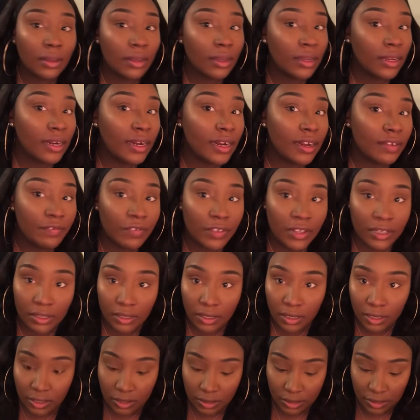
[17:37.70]
And then if it
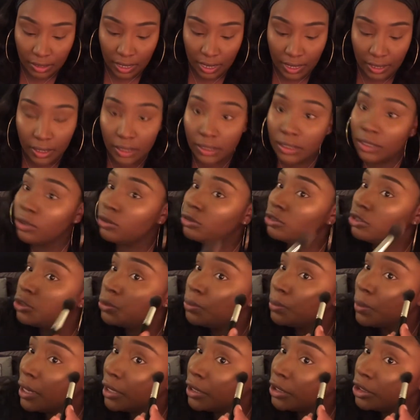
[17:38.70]
looks like a little too
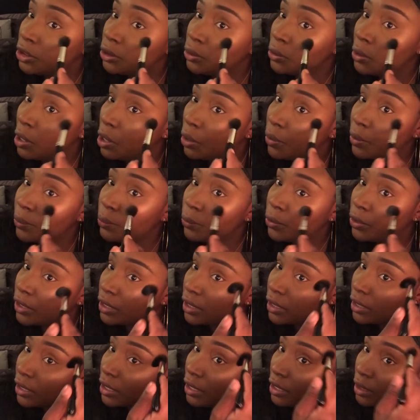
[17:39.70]
much, you go in with a
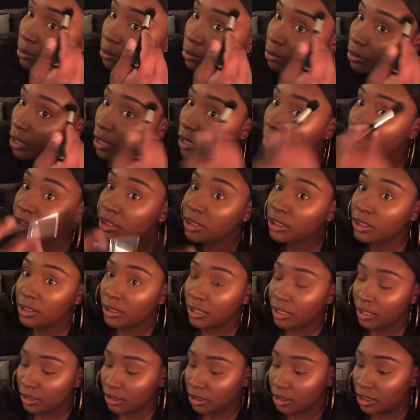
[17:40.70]
clean brush
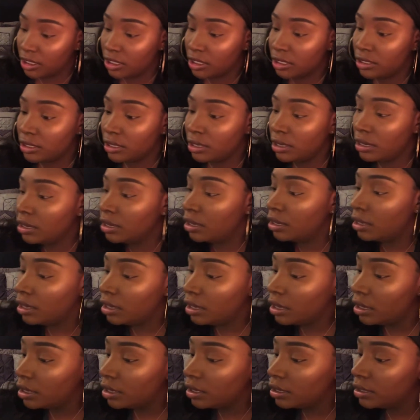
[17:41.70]
and just
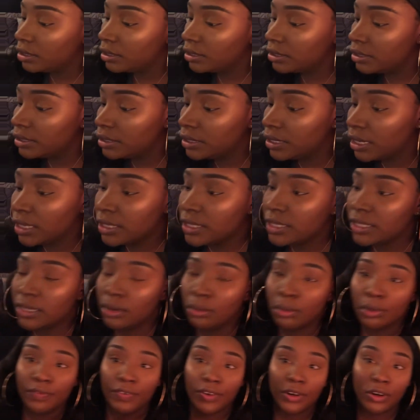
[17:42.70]
dust
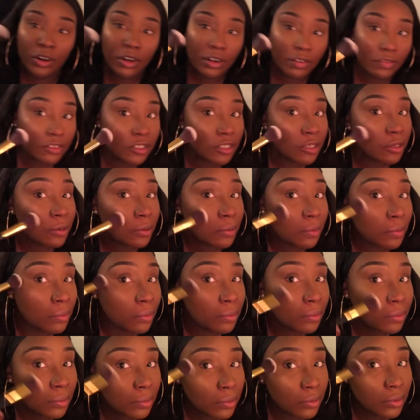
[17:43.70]
some of it off. So
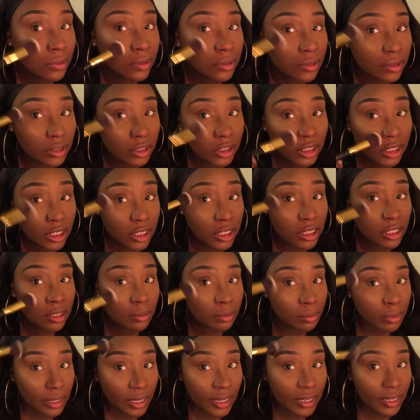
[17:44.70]
just to
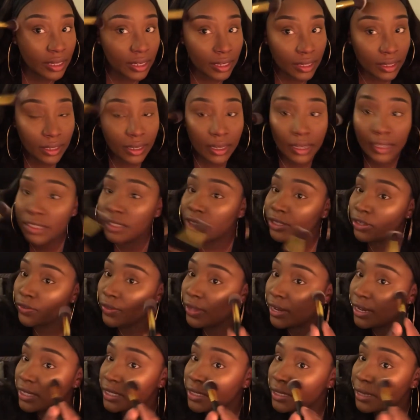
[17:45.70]
blend it and so
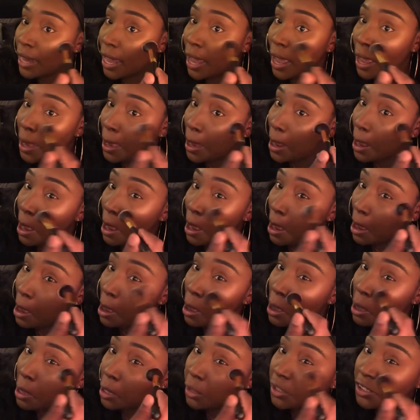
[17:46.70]
that it's not
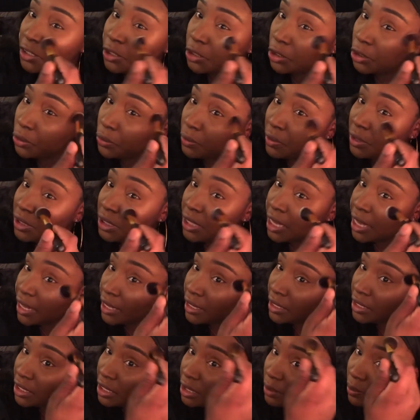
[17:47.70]
too
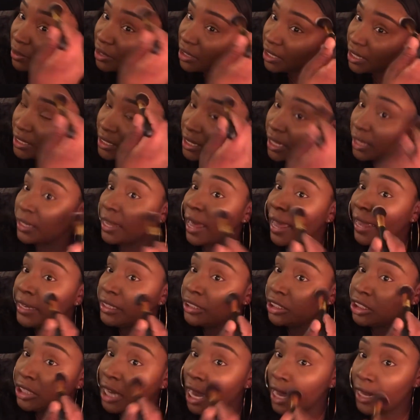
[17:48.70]
intense. But there's a
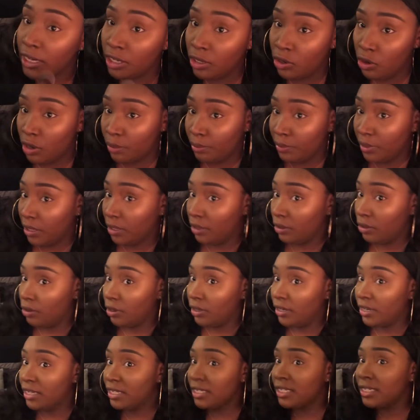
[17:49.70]
light shining on me
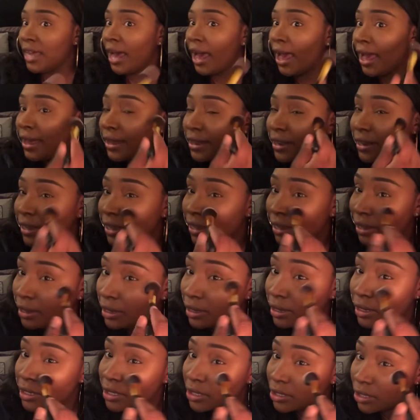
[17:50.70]
on this side,
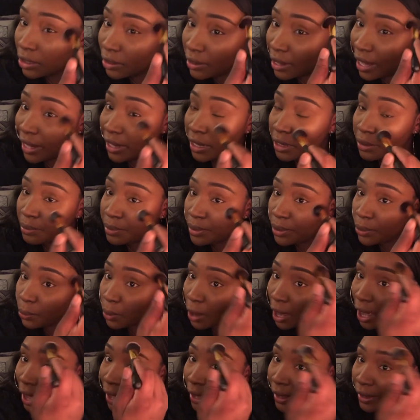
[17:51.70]
so that could be
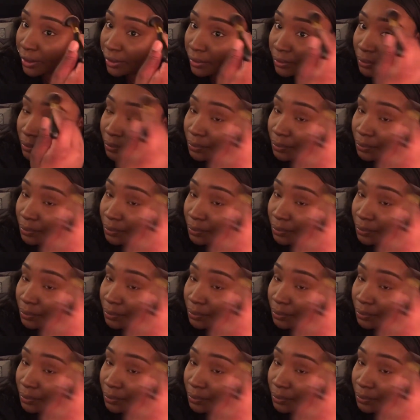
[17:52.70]
why